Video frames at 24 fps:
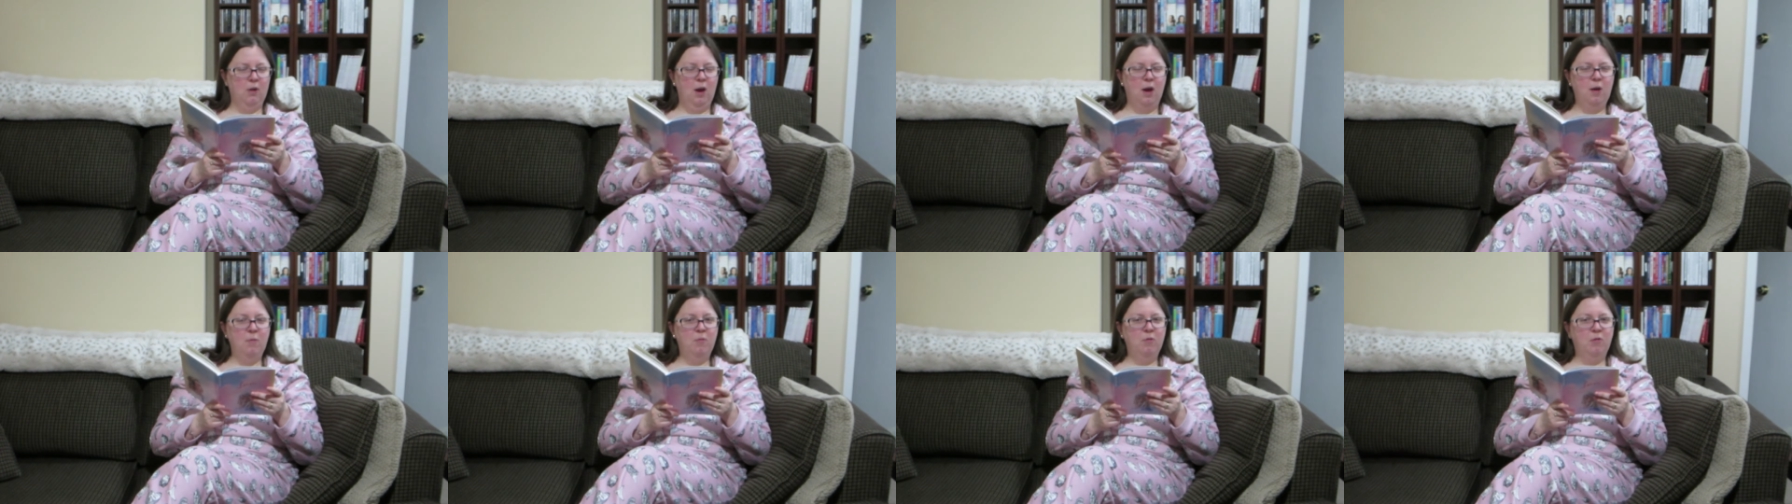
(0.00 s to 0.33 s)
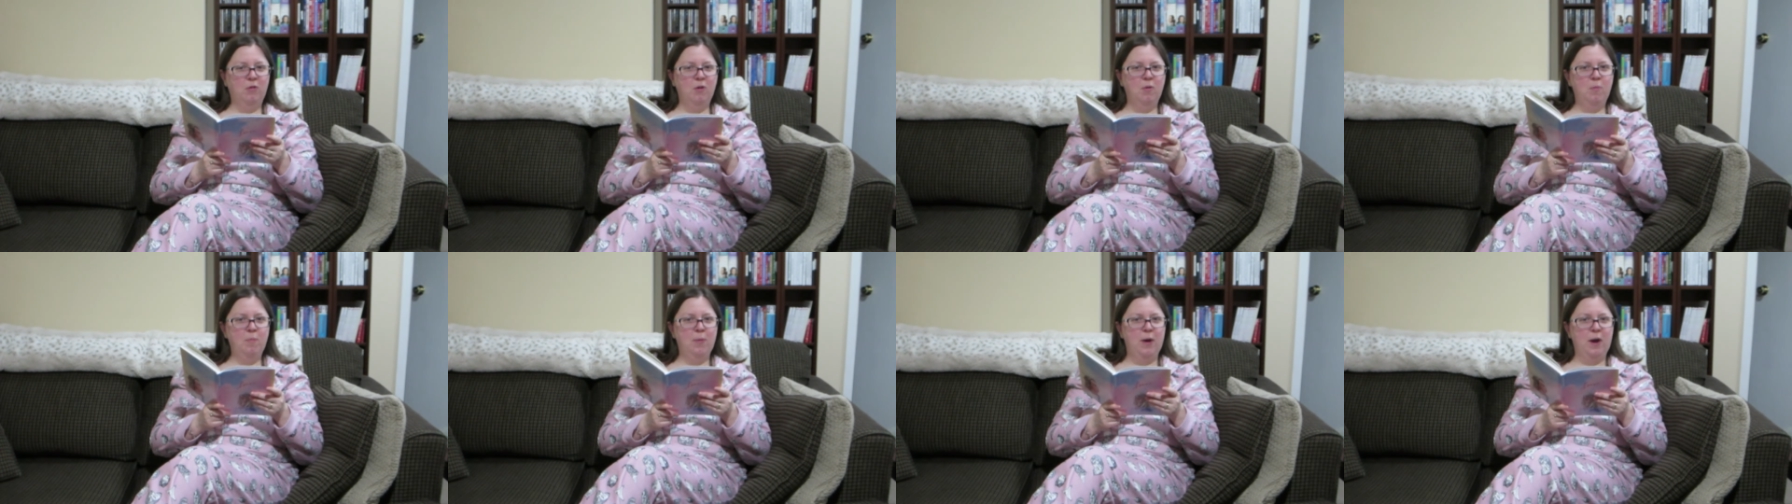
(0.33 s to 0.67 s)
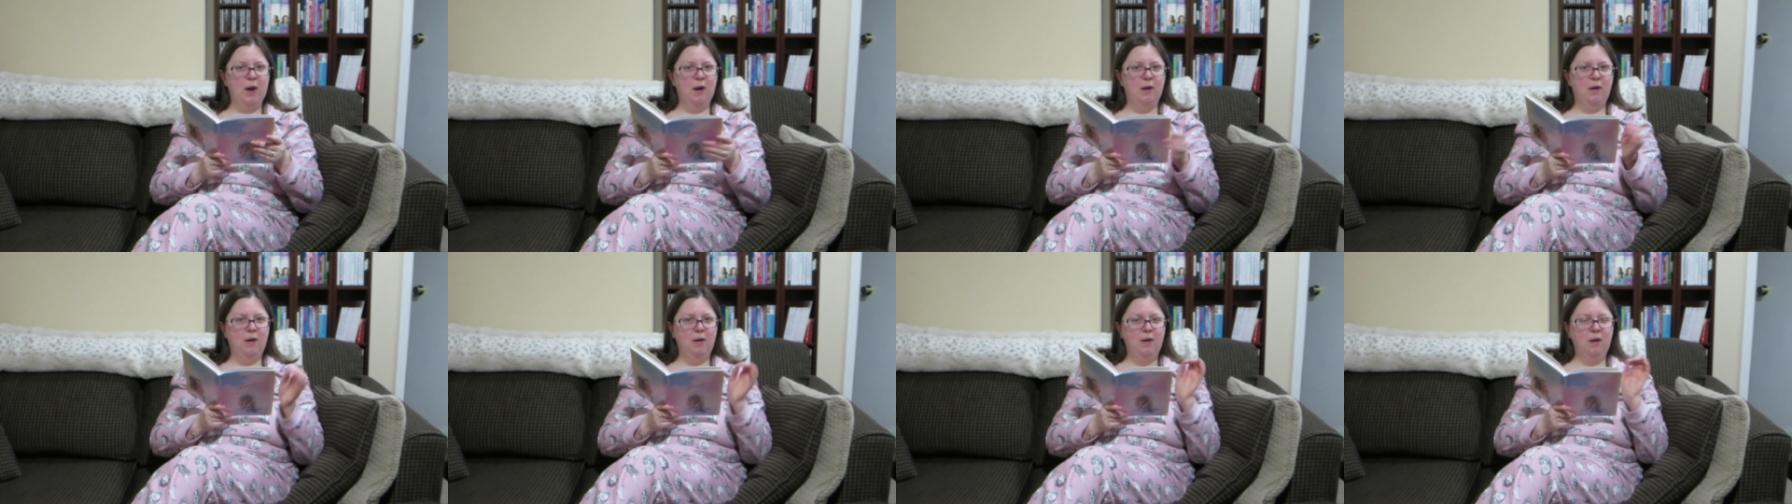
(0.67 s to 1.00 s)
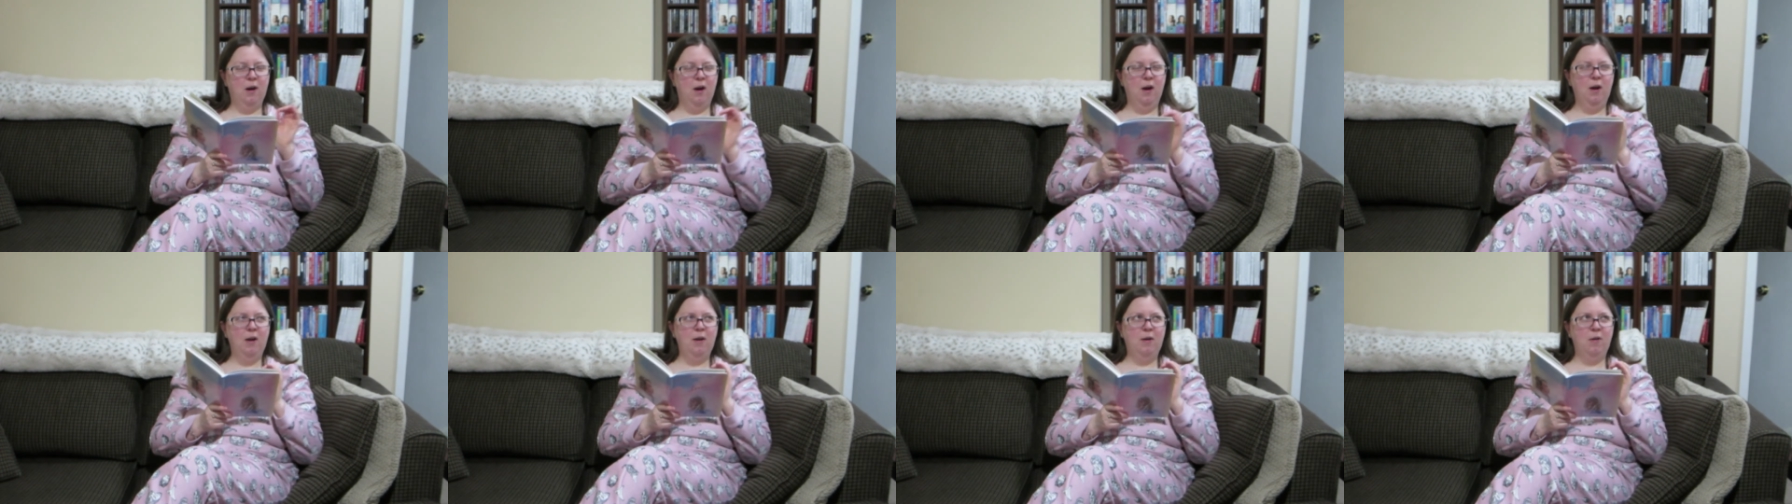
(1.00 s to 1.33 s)
I'm so bad.
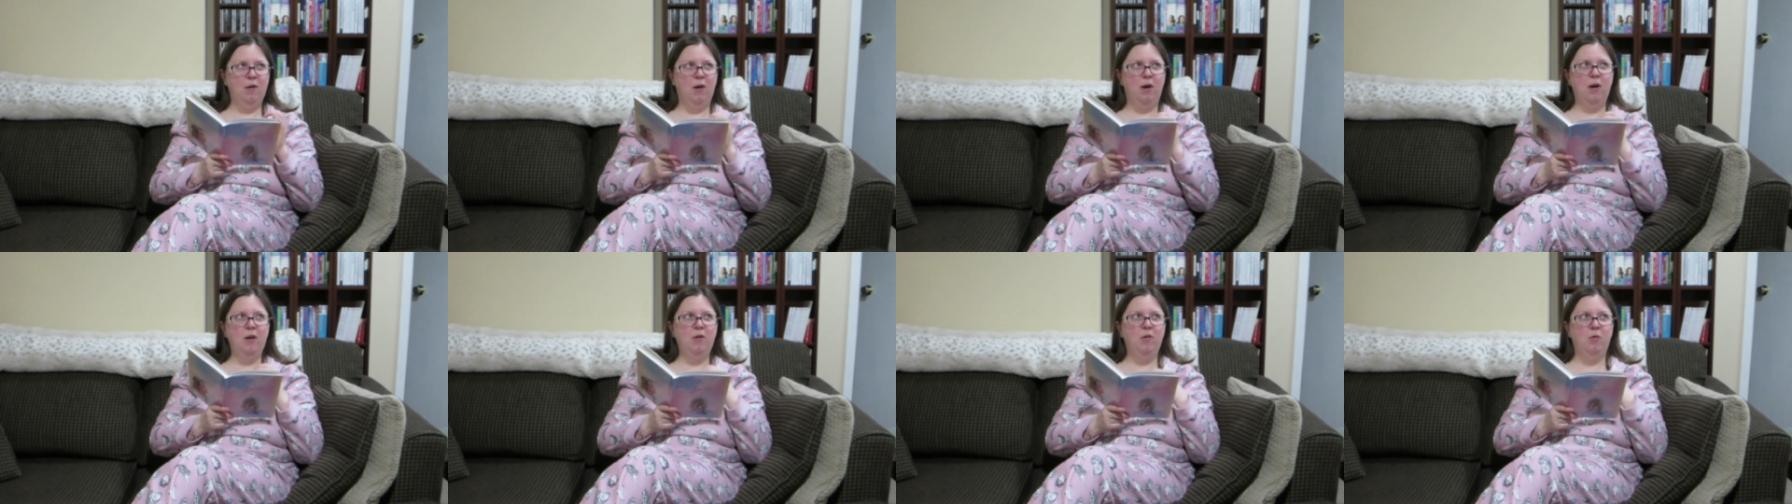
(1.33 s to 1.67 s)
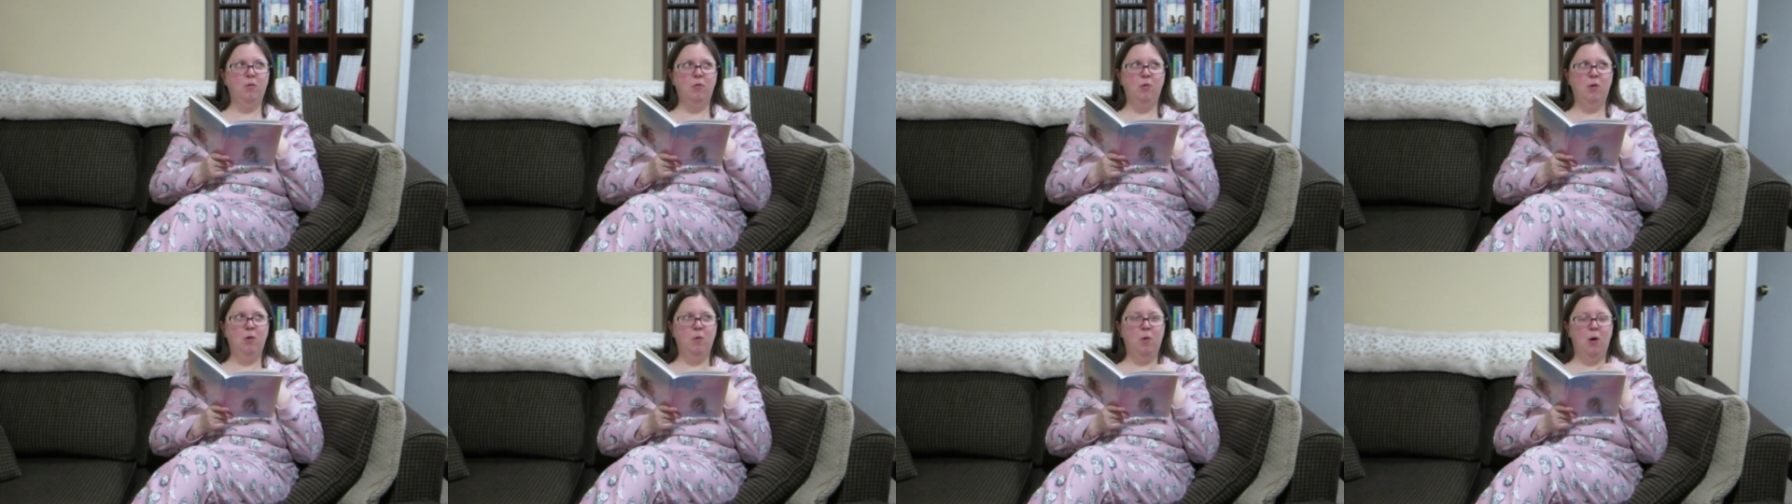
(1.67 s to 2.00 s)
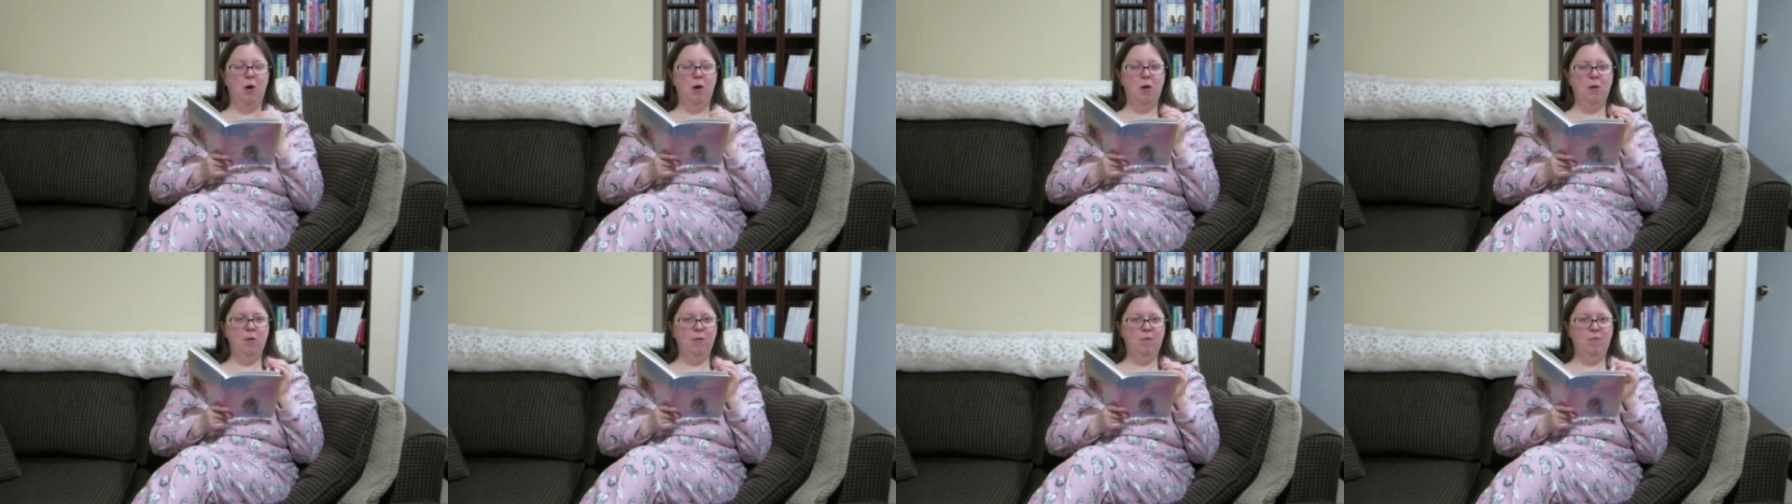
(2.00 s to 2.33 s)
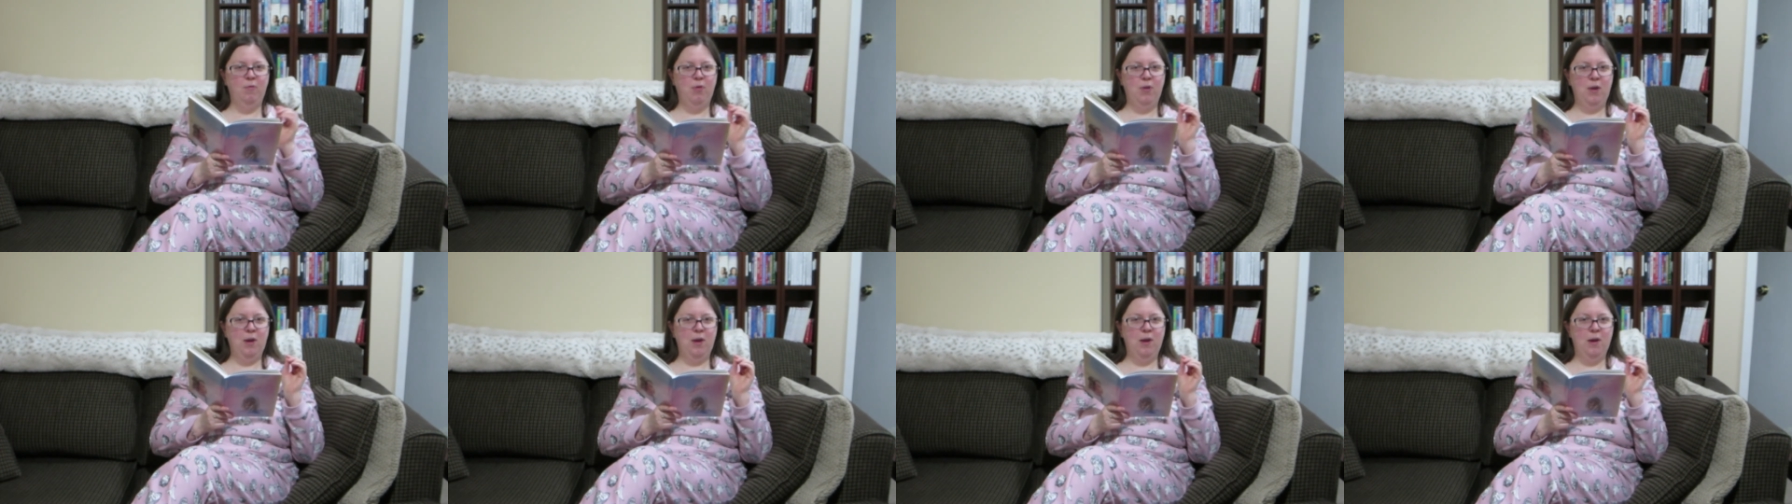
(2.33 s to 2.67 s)
I, I, I don't know all
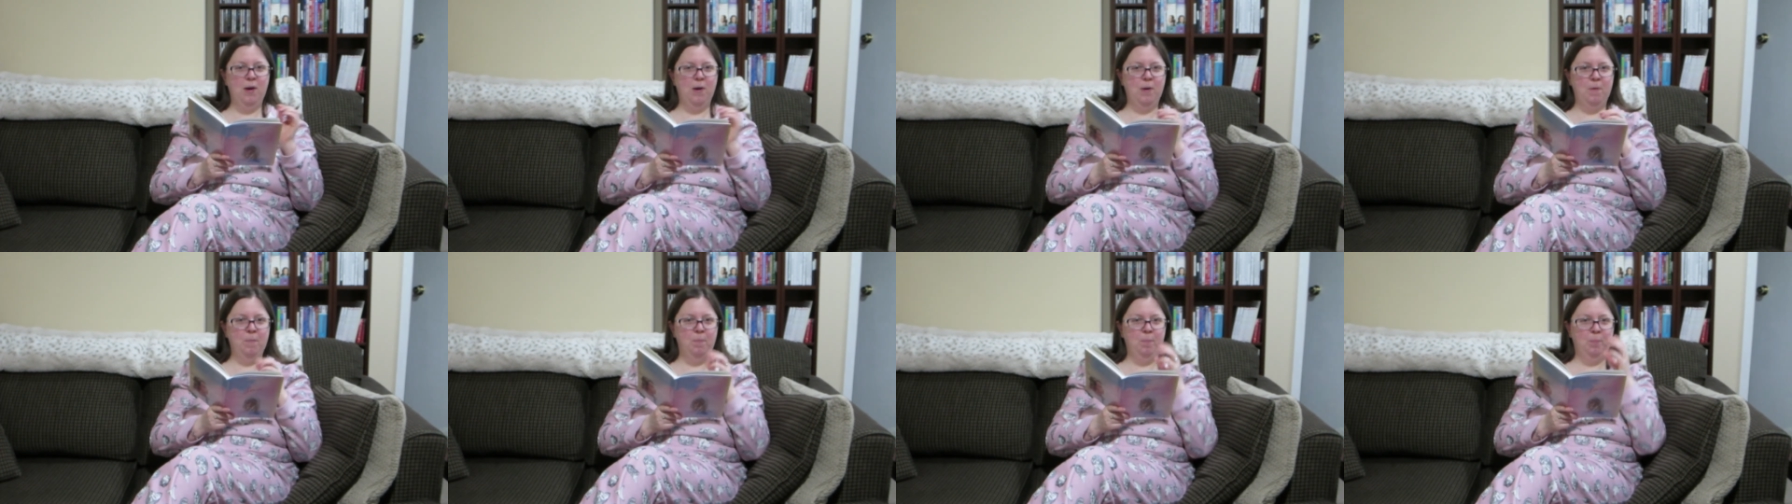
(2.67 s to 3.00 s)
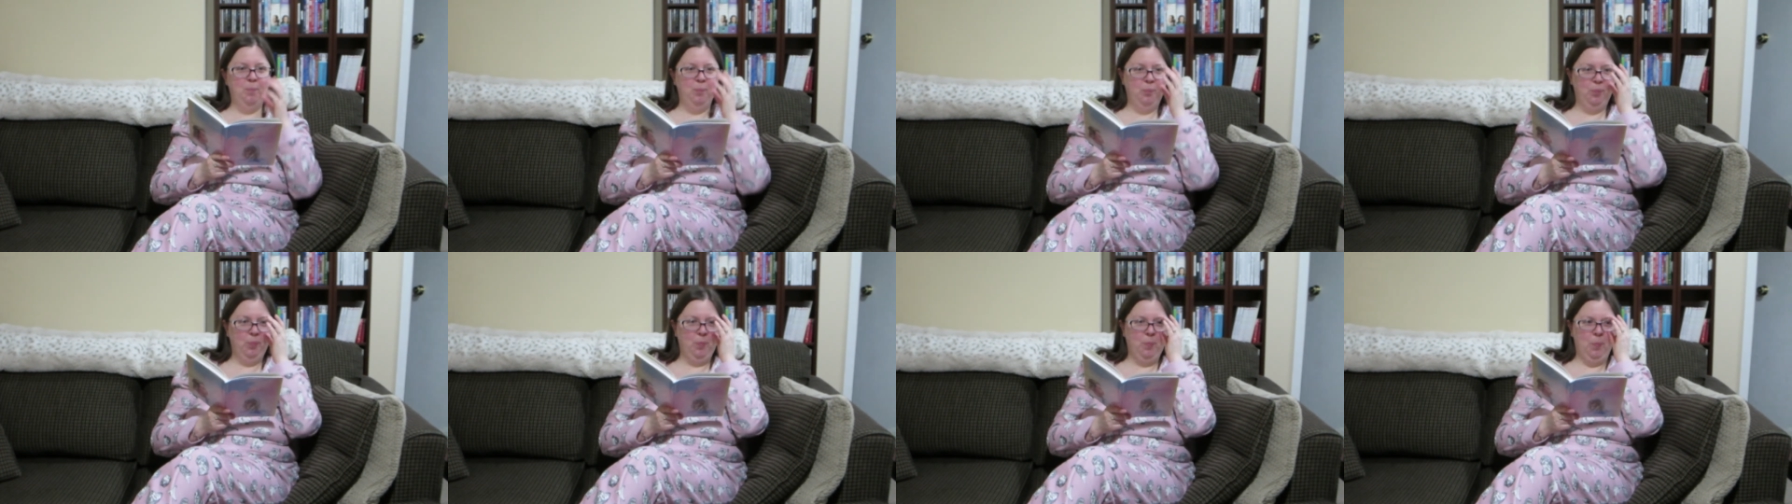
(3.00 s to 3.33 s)
the um,